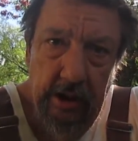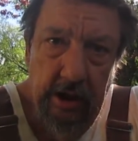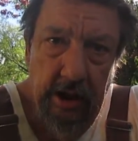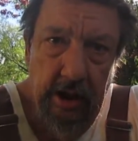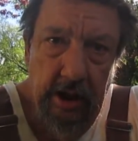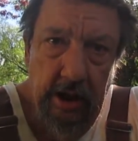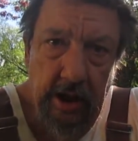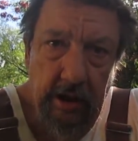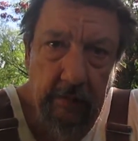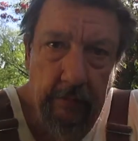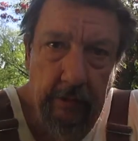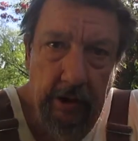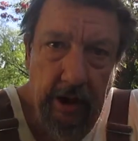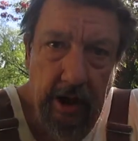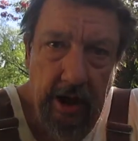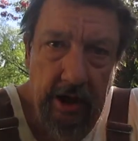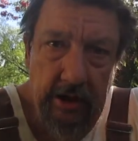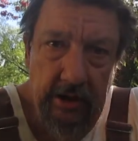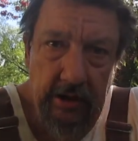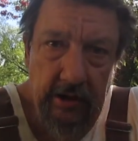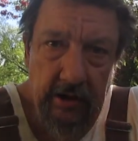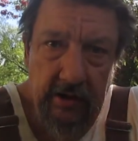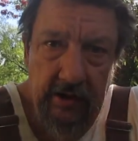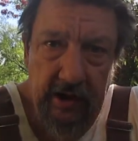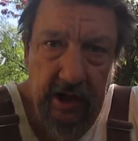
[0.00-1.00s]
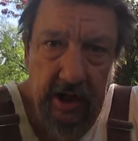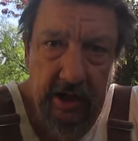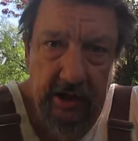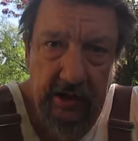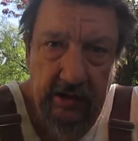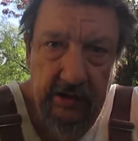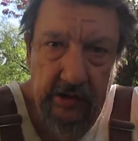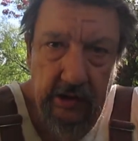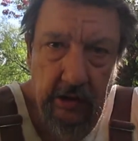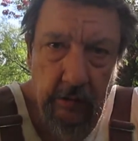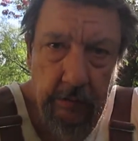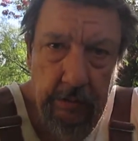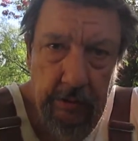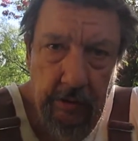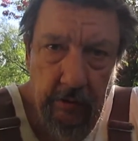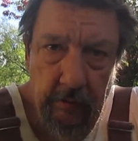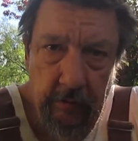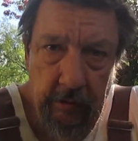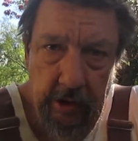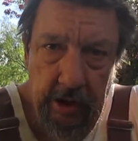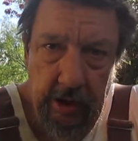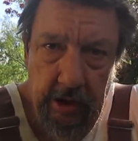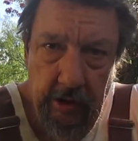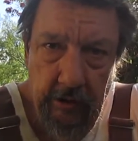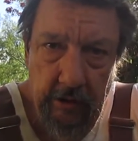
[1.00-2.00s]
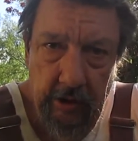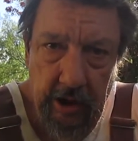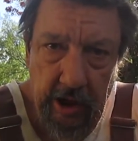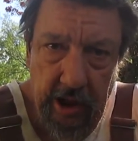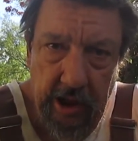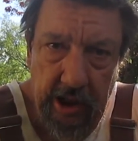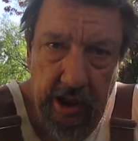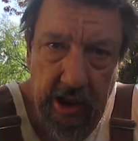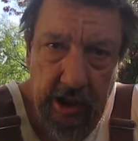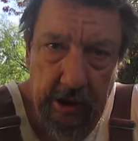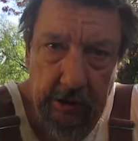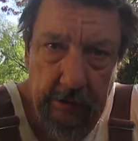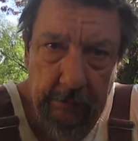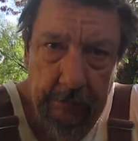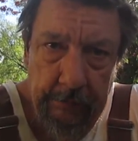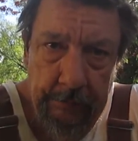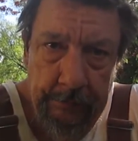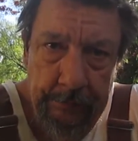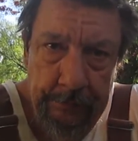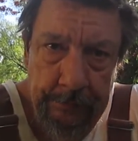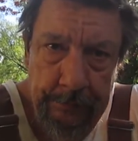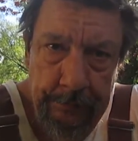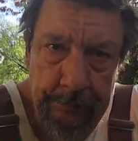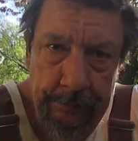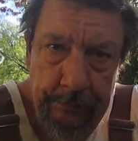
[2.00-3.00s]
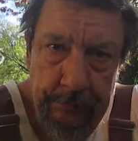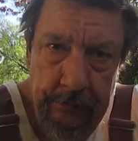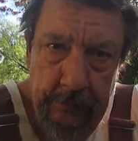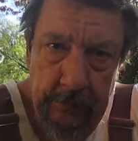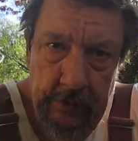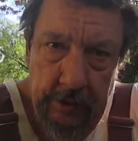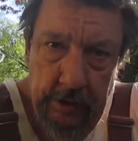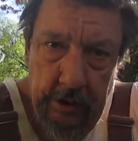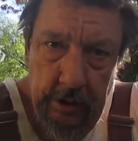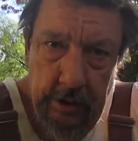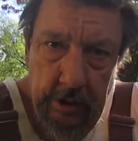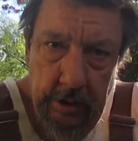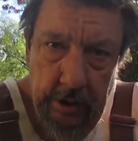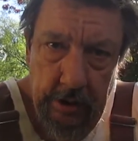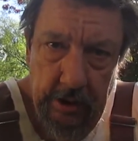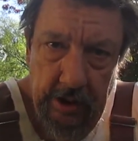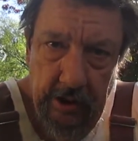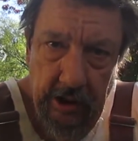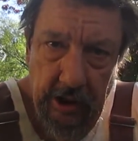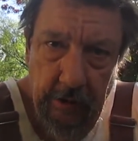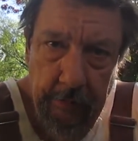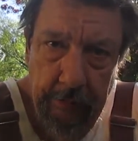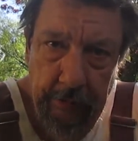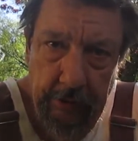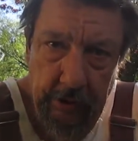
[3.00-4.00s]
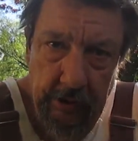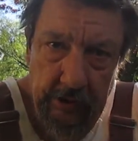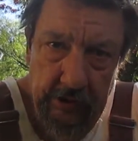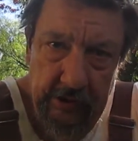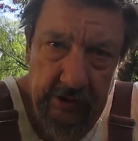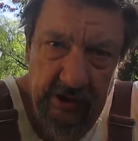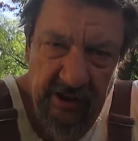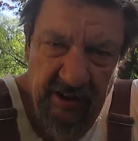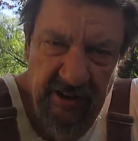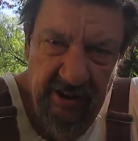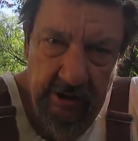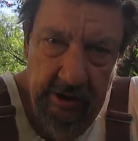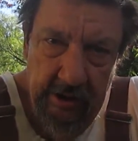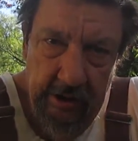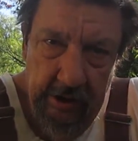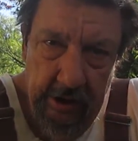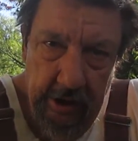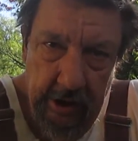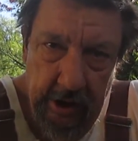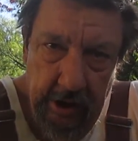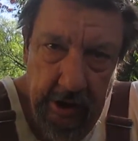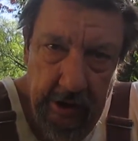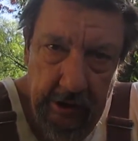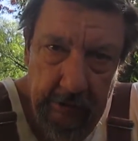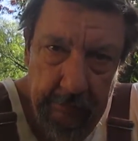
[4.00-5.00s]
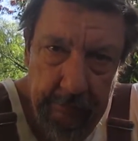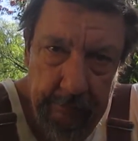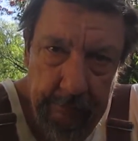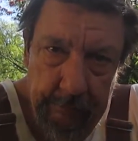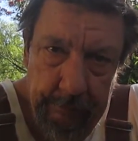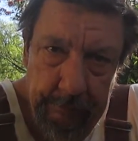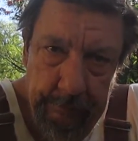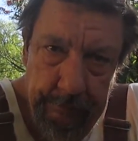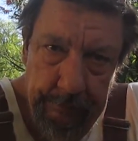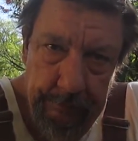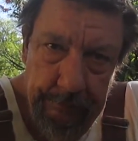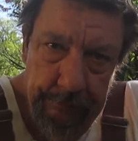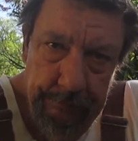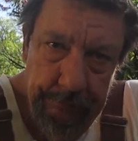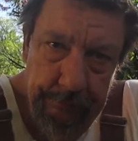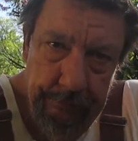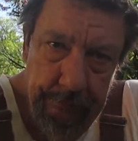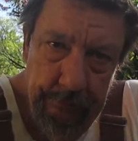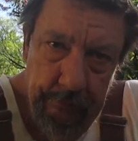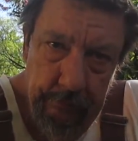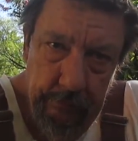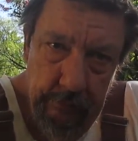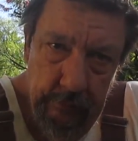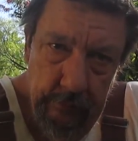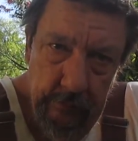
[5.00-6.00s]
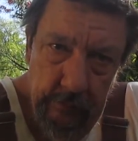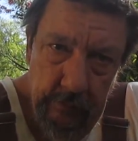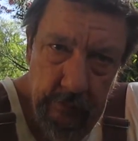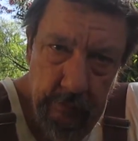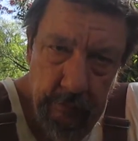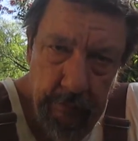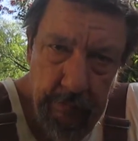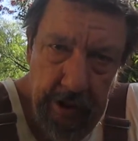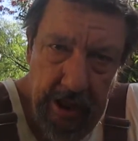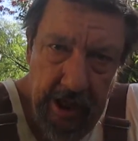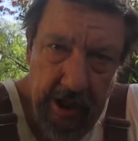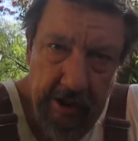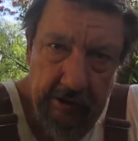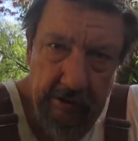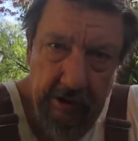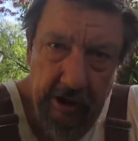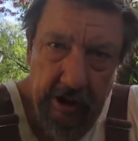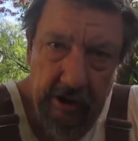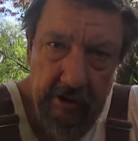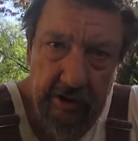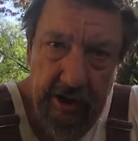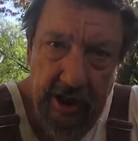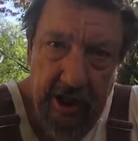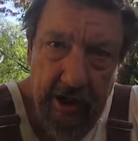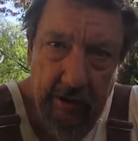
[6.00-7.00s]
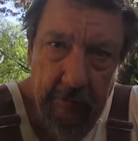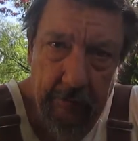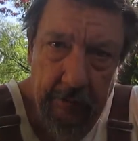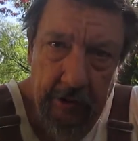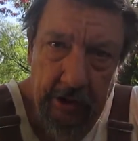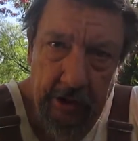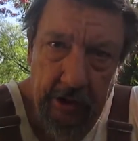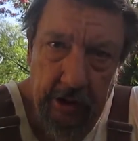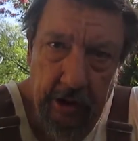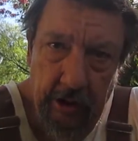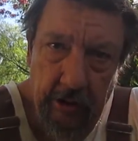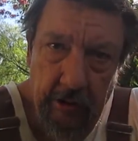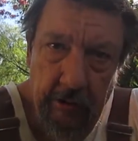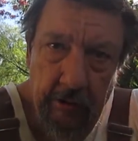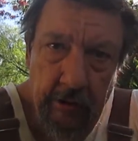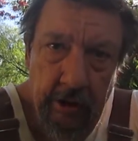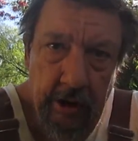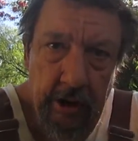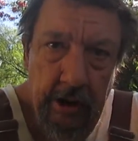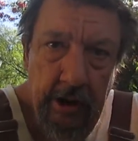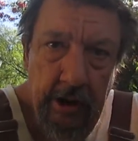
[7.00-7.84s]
And what I do is I just open a window and I get the upload started, and then I background that window